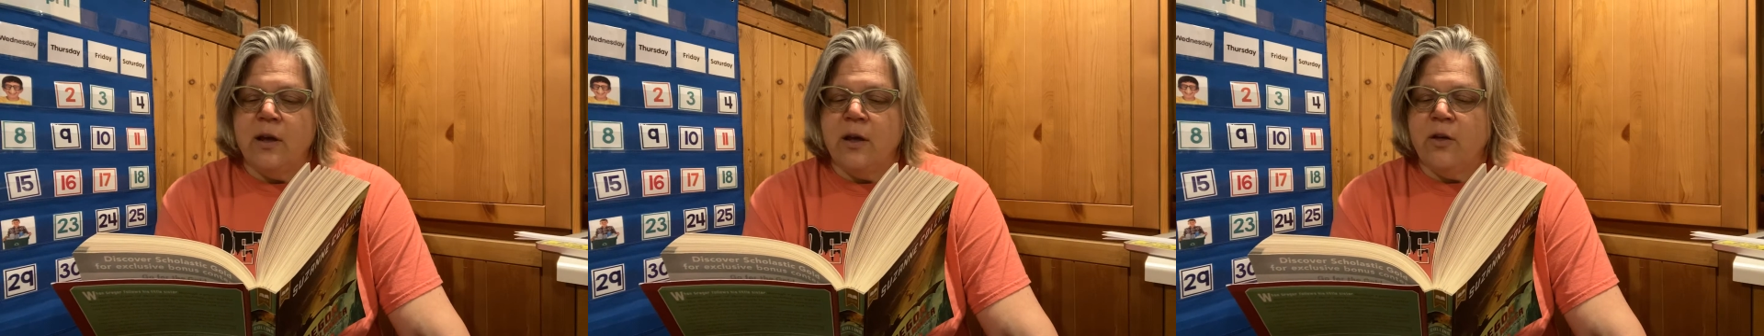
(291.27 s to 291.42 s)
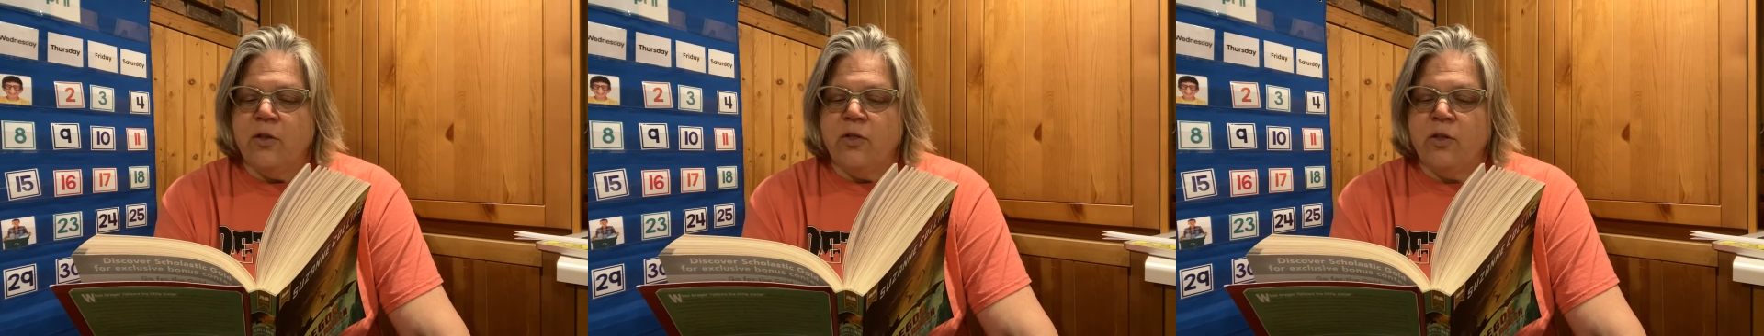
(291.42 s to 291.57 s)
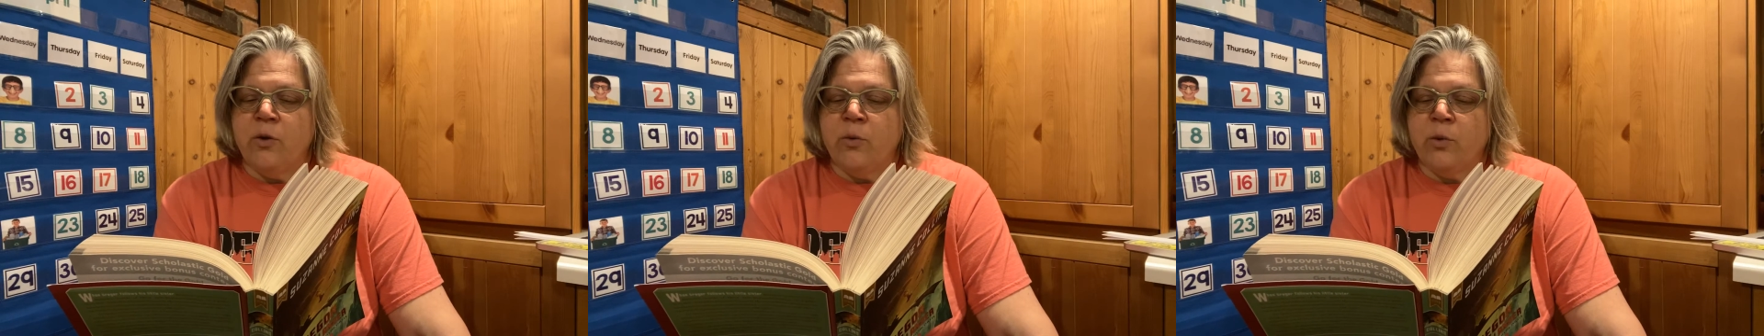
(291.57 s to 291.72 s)

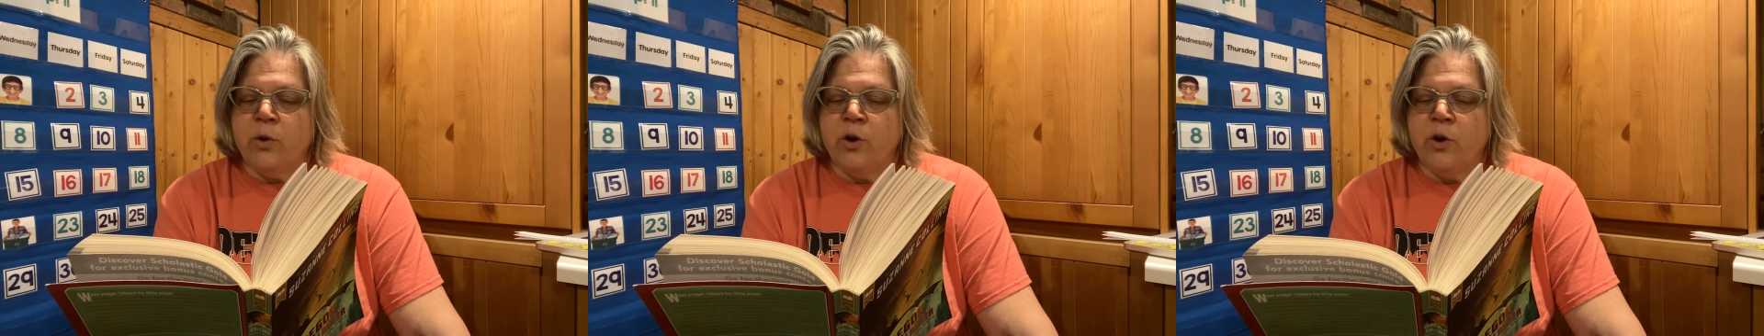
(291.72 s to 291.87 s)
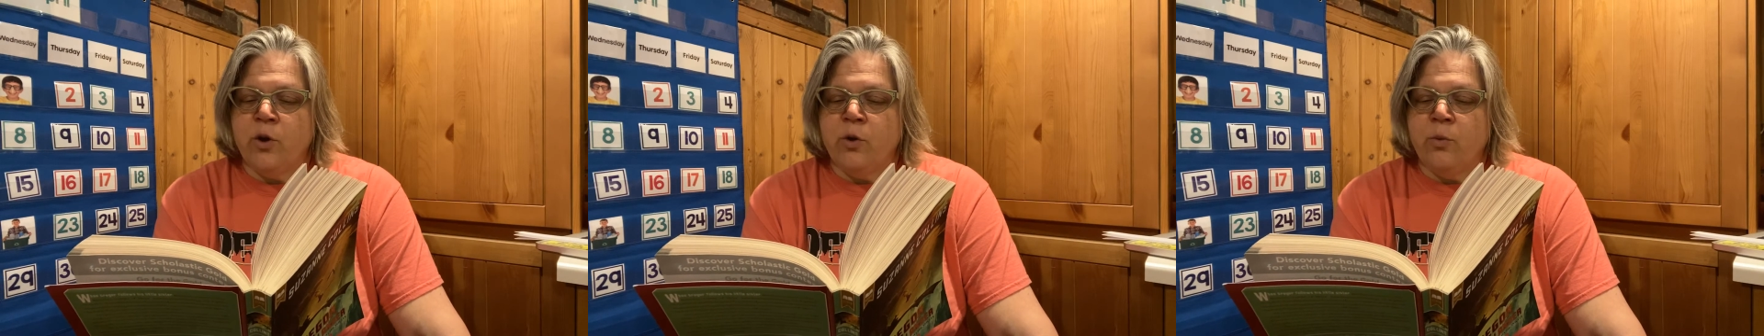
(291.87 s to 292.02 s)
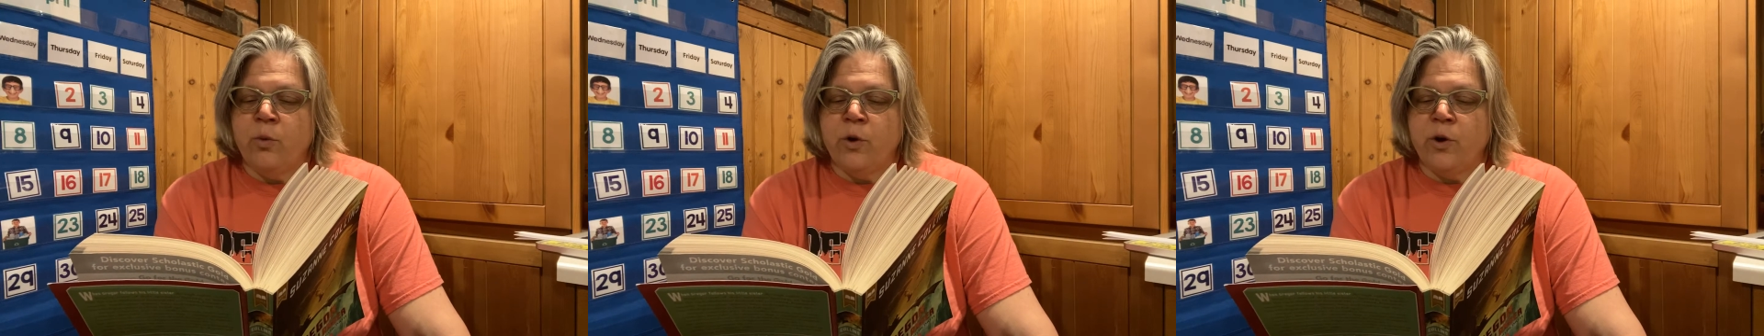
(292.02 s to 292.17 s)
"There were
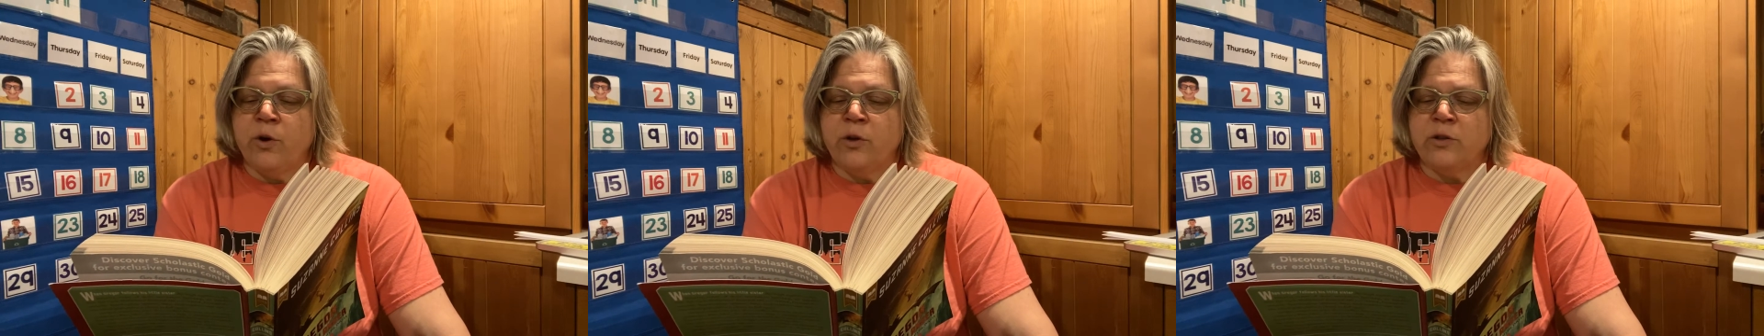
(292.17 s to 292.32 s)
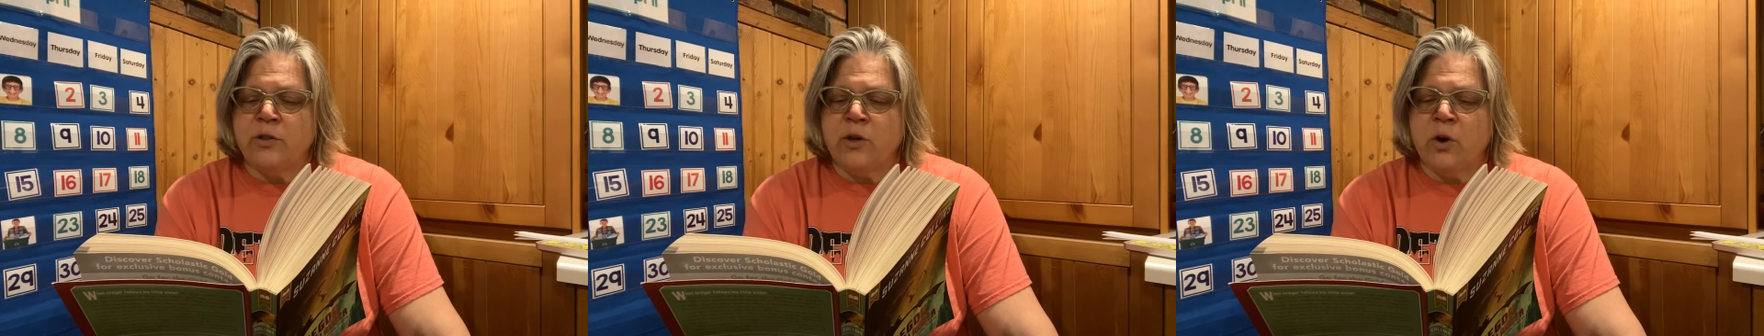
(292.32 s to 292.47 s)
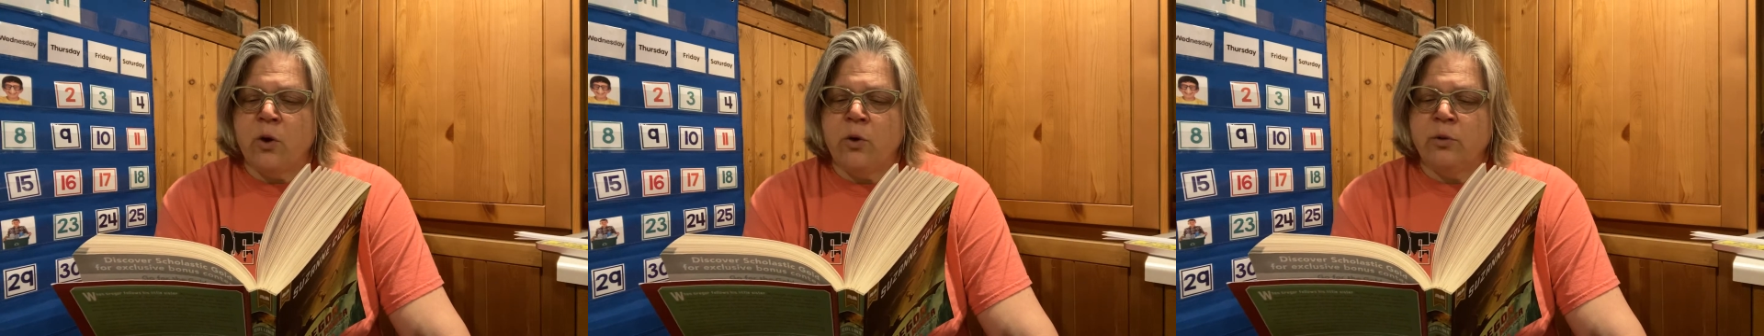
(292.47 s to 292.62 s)
no
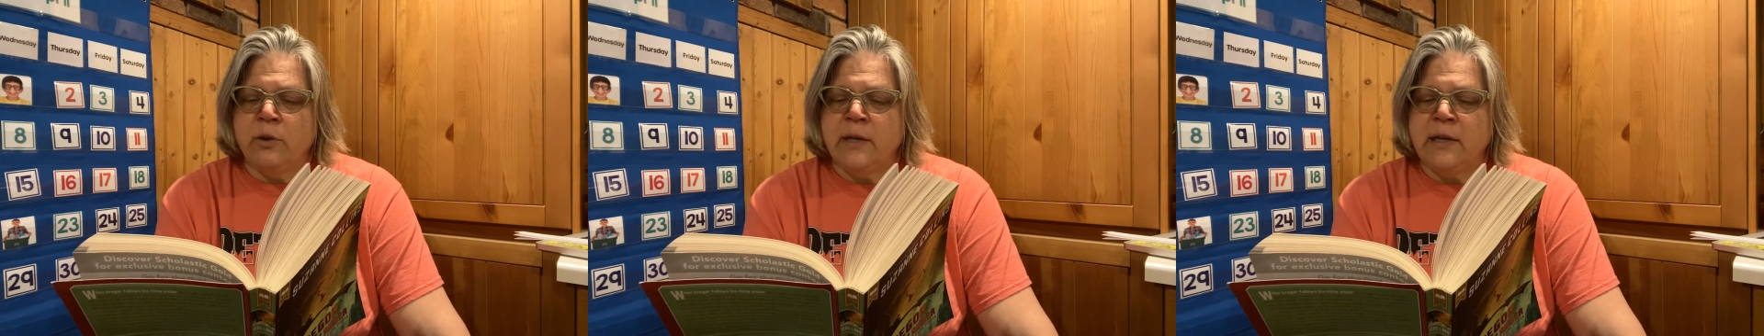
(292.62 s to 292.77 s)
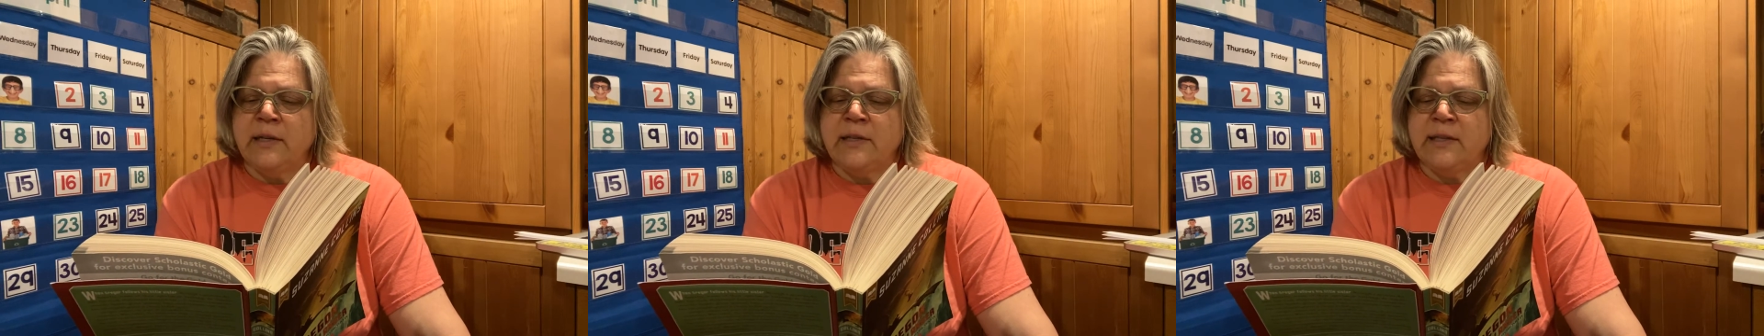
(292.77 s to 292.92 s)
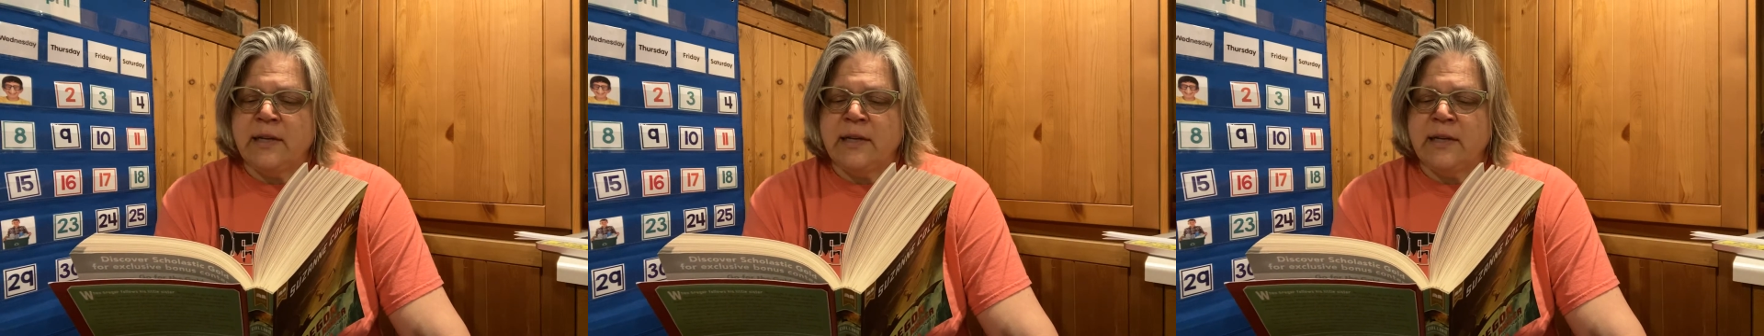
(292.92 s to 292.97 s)
words, only